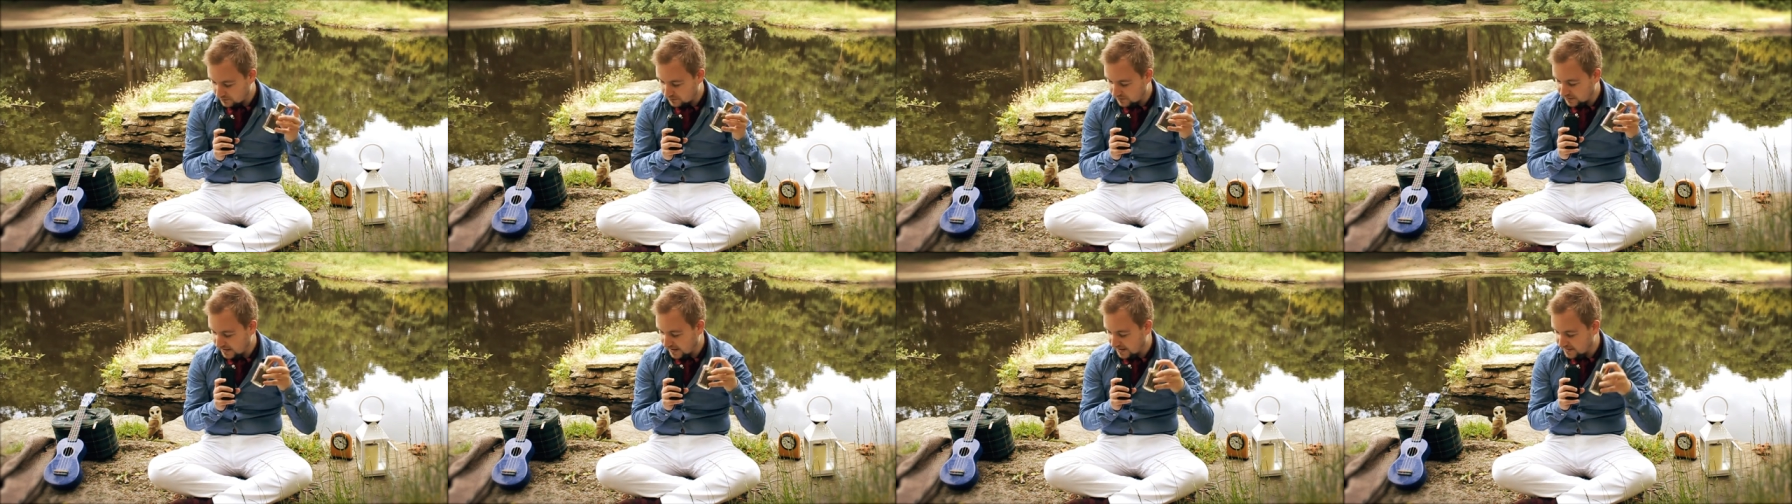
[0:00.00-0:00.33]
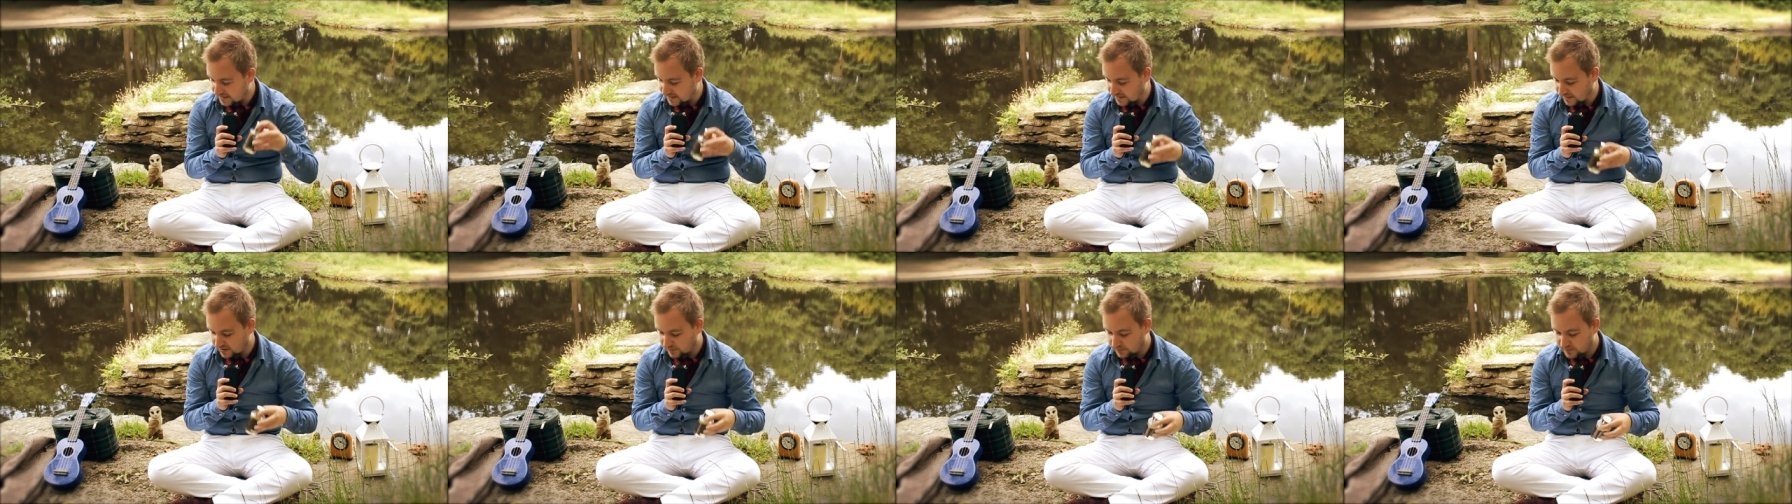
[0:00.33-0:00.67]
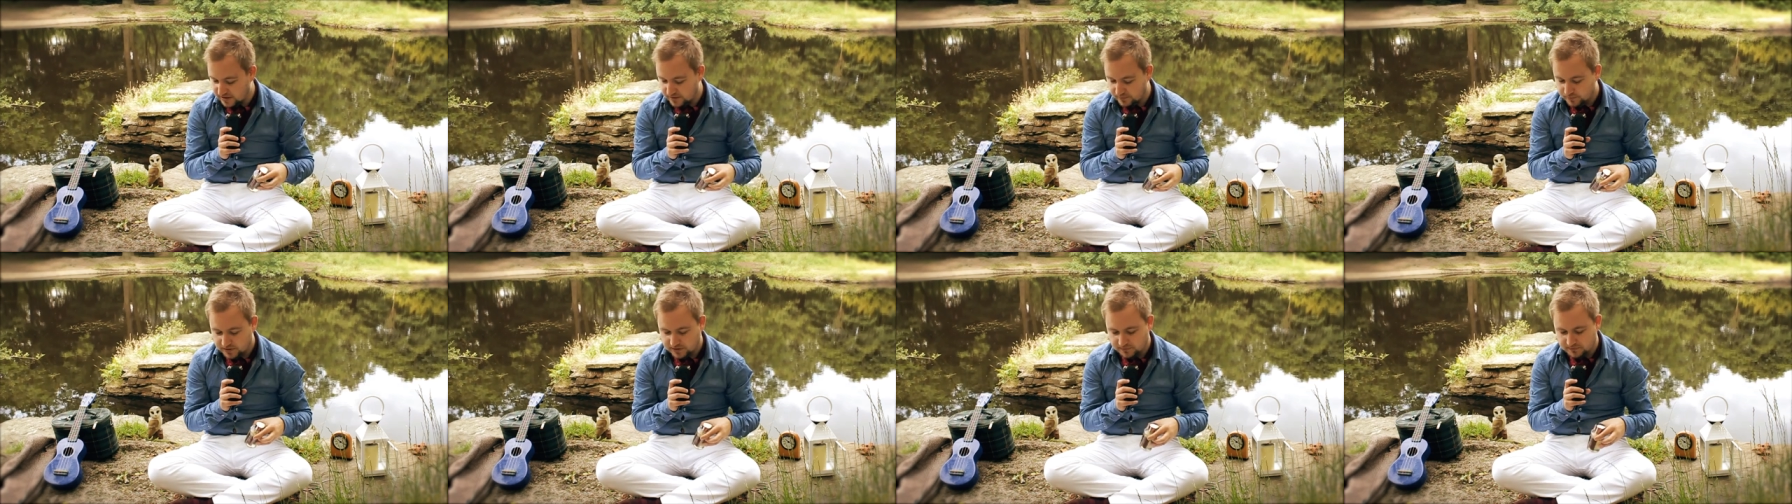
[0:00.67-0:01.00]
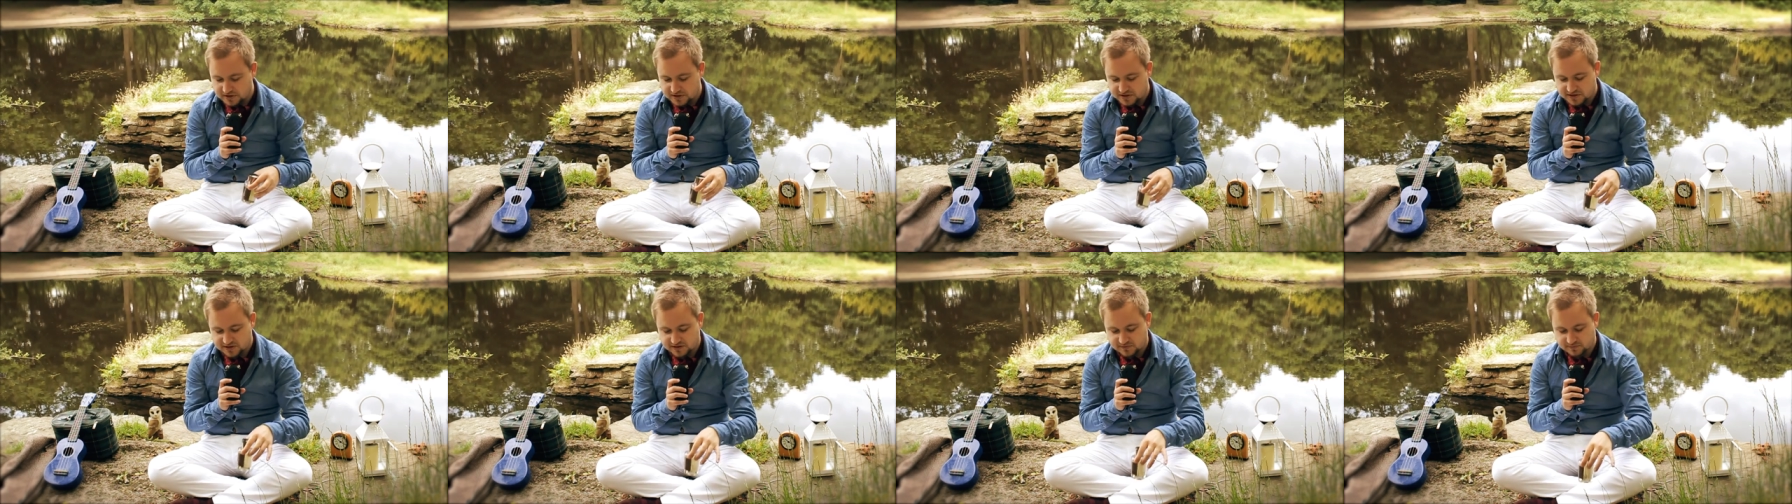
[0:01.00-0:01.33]
I will get to that in a minute, but
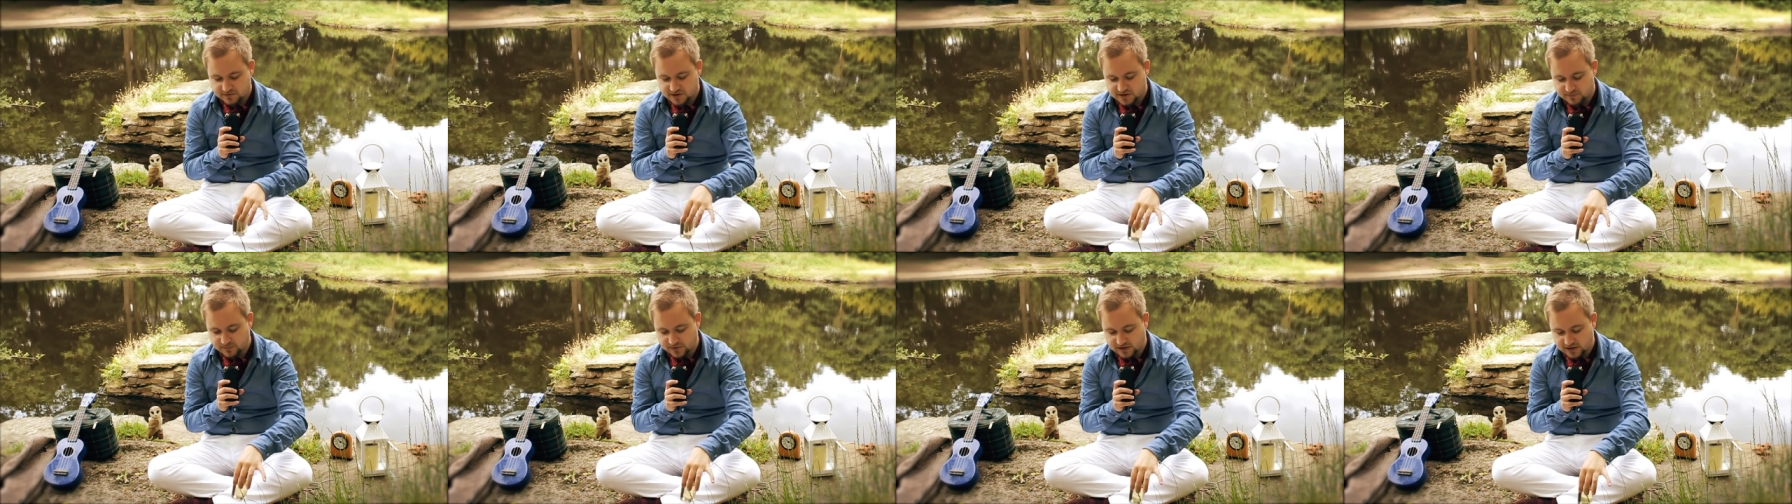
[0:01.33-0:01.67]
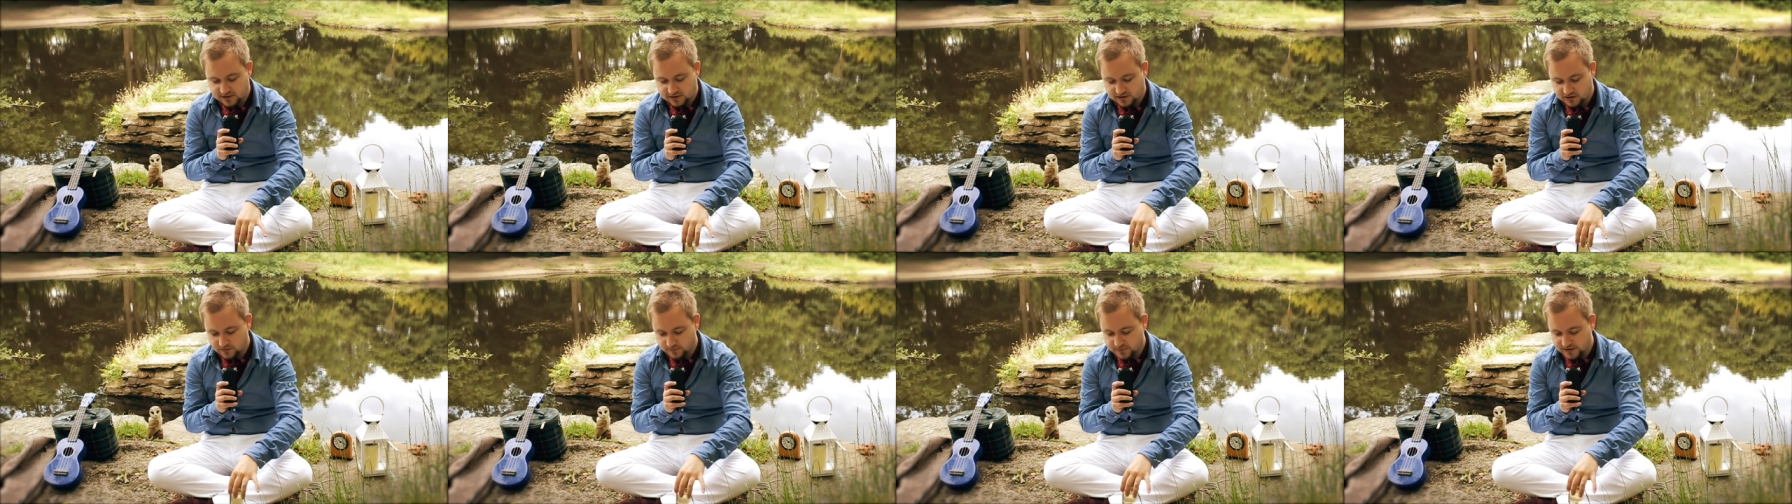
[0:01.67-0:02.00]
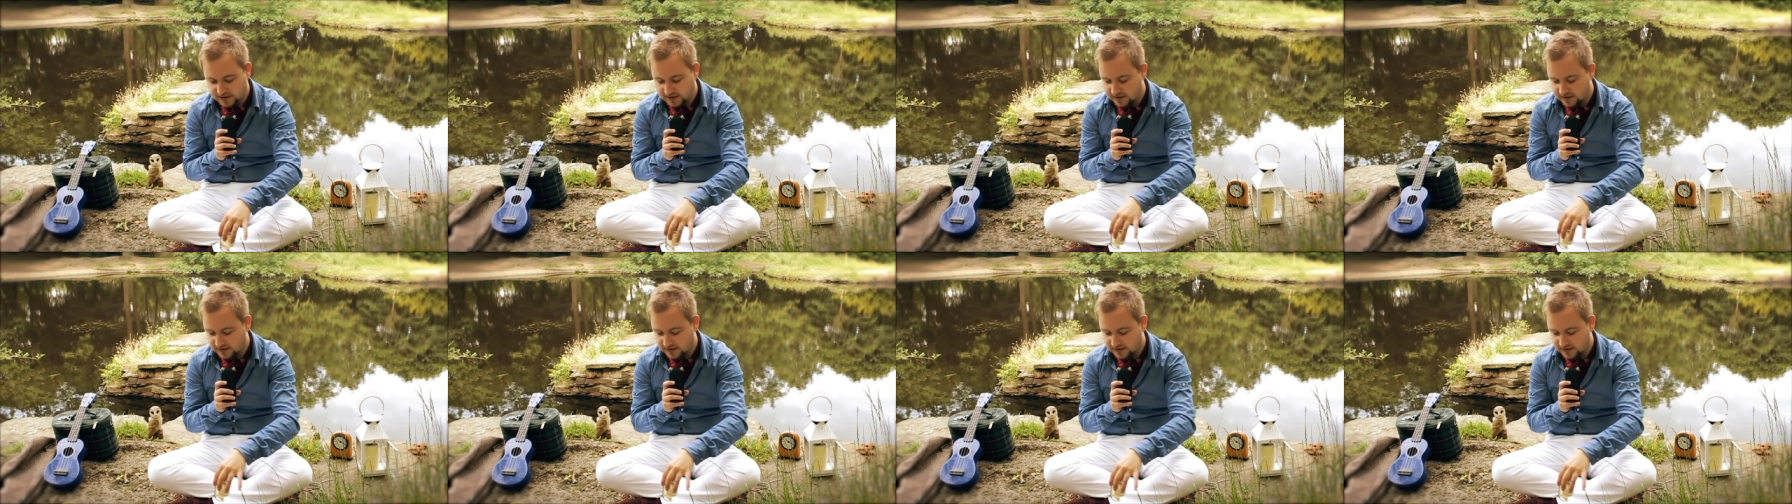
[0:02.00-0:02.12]
let me just speak a little